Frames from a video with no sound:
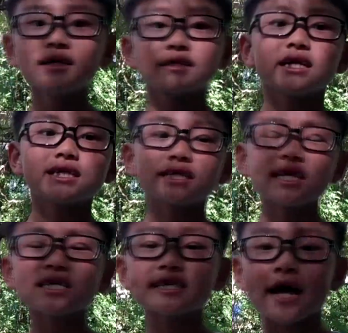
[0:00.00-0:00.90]
Since
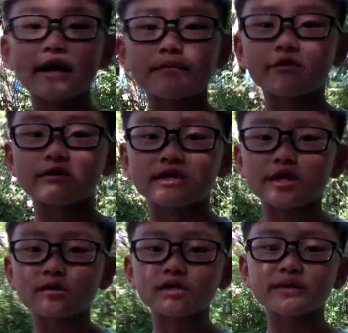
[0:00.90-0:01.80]
this animal is
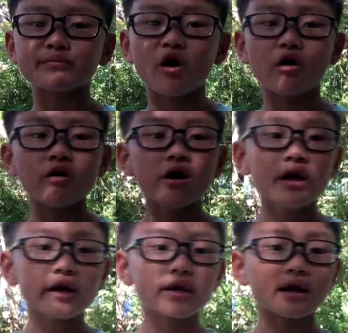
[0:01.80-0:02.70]
so small,
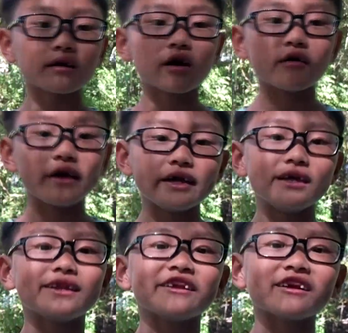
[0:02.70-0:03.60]
it can go
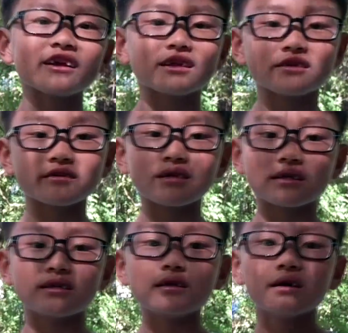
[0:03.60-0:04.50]
easier into the
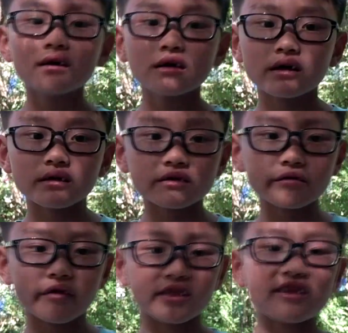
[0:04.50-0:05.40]
into
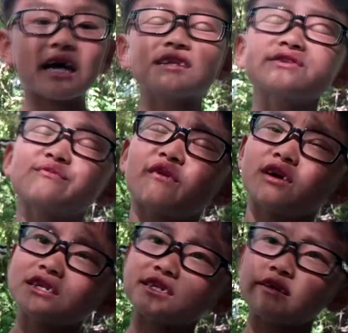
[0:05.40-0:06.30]
the dense
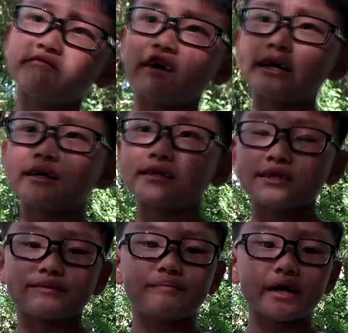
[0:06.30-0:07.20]
forests unlike
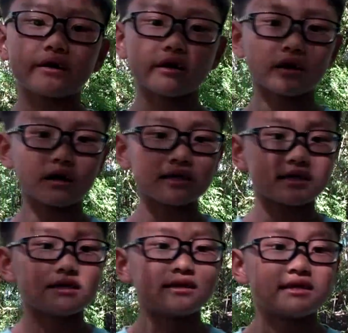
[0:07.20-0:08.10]
its bigger
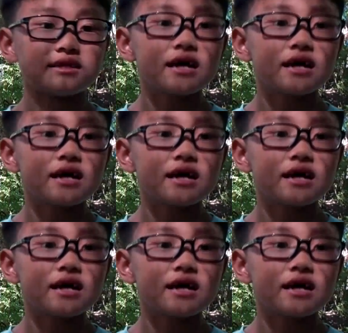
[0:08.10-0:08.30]
cousins.